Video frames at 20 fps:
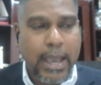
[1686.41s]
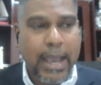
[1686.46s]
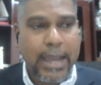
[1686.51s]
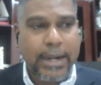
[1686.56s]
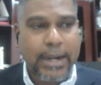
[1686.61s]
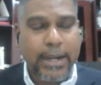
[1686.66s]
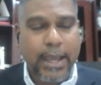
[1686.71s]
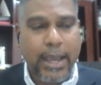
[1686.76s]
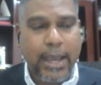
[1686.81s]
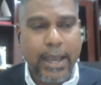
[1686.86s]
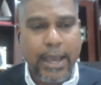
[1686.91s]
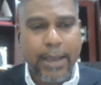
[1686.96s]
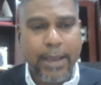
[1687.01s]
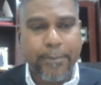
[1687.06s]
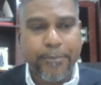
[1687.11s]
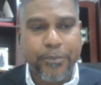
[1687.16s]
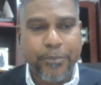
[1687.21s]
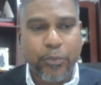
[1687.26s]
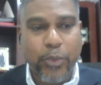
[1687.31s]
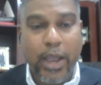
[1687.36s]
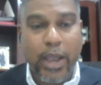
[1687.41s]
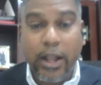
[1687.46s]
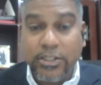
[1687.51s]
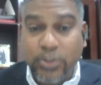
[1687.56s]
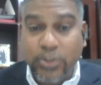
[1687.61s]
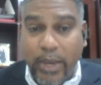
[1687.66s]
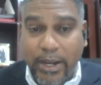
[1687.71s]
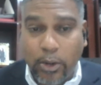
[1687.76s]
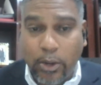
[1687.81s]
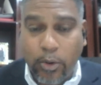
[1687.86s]
And we
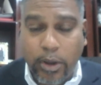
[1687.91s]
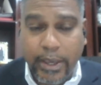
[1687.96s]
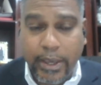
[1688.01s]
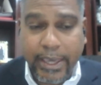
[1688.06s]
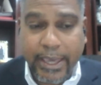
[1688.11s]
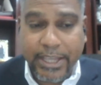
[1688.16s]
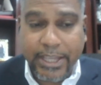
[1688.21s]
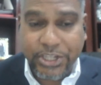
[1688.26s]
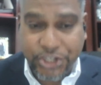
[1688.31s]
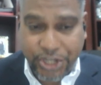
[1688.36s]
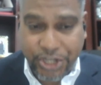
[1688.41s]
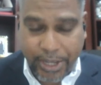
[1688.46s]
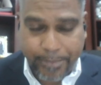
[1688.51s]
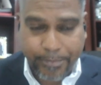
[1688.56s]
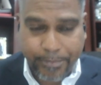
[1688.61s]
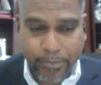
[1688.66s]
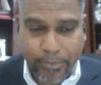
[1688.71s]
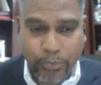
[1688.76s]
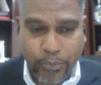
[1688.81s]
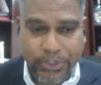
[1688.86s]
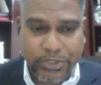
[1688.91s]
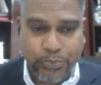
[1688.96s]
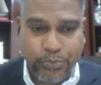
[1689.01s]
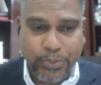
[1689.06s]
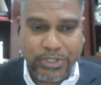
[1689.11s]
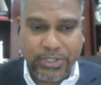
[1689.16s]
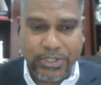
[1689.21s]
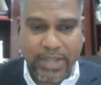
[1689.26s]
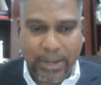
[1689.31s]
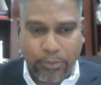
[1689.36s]
also had our AGM,
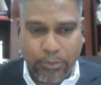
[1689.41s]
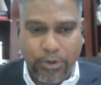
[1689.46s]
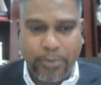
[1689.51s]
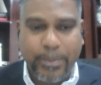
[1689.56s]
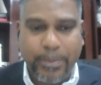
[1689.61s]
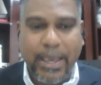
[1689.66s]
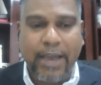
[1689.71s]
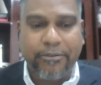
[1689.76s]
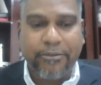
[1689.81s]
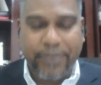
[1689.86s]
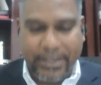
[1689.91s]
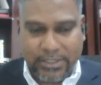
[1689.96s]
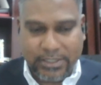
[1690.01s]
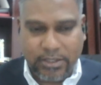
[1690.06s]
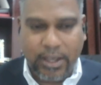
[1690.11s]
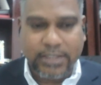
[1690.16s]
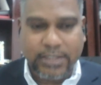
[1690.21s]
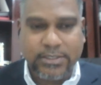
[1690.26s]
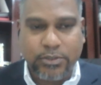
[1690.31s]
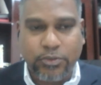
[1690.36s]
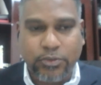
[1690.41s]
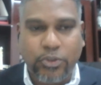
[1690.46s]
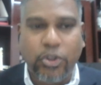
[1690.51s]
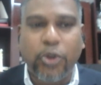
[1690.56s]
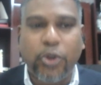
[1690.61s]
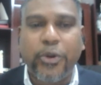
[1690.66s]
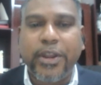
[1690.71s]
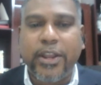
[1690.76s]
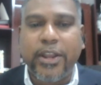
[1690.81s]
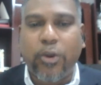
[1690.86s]
which that will be a fixed cost
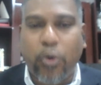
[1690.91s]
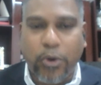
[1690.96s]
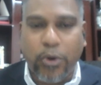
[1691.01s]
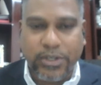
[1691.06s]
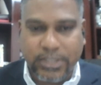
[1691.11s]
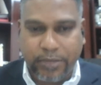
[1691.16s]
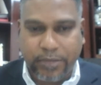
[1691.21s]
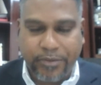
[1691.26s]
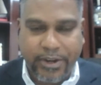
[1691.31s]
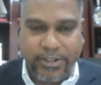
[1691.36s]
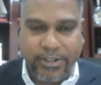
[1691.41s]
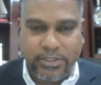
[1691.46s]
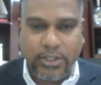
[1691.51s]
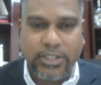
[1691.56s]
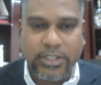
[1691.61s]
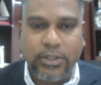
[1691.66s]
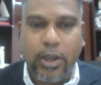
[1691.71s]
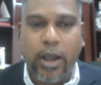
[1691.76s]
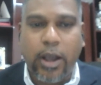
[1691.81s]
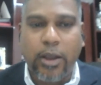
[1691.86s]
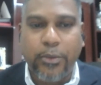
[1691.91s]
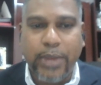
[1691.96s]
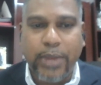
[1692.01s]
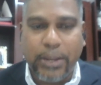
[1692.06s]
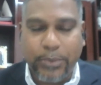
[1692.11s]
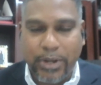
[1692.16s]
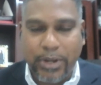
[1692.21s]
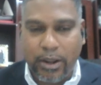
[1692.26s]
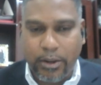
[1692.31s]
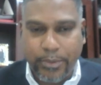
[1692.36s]
during the course of the year. So
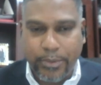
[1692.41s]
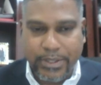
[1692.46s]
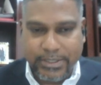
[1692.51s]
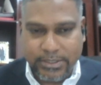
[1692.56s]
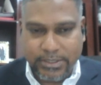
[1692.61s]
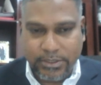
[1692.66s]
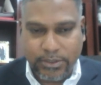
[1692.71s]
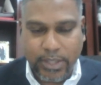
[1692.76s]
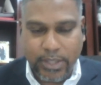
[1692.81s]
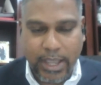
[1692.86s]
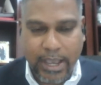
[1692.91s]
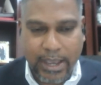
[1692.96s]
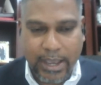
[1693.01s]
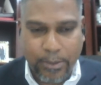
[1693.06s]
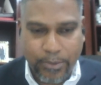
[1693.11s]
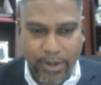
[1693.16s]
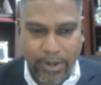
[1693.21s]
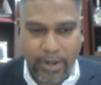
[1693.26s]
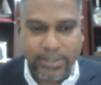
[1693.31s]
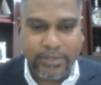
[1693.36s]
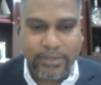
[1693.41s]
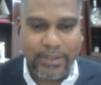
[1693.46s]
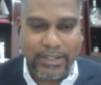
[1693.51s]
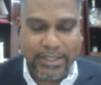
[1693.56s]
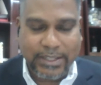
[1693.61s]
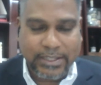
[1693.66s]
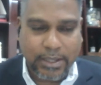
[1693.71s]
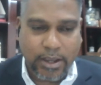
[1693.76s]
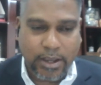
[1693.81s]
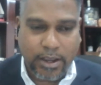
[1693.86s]
that will always we always have
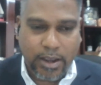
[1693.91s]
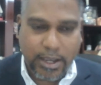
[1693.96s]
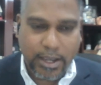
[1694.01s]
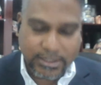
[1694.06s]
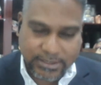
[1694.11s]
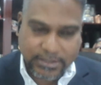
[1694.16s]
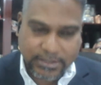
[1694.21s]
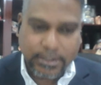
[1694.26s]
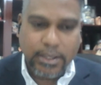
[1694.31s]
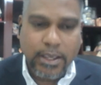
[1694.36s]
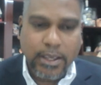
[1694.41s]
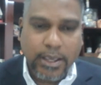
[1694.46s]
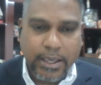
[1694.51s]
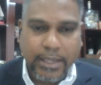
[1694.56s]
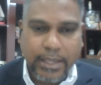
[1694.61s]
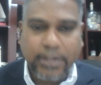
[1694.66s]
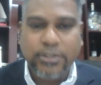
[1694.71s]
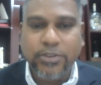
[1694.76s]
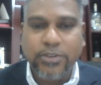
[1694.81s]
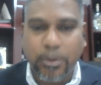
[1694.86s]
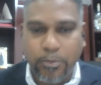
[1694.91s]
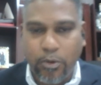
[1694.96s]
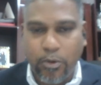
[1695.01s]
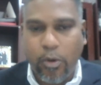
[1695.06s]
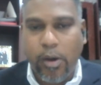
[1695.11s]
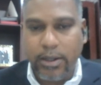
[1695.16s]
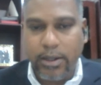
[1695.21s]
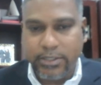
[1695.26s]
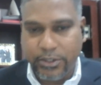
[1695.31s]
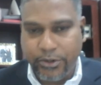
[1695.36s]
a cost in some
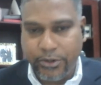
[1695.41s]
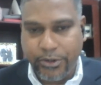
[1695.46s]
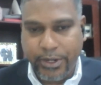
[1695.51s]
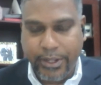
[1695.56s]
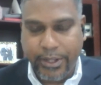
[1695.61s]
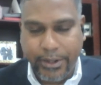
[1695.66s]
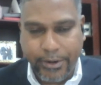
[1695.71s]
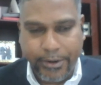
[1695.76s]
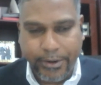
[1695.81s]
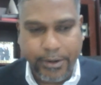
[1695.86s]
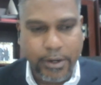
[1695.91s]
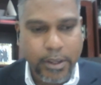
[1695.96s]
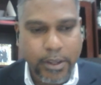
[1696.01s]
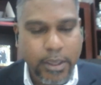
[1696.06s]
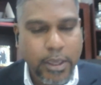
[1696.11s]
quarter during the year.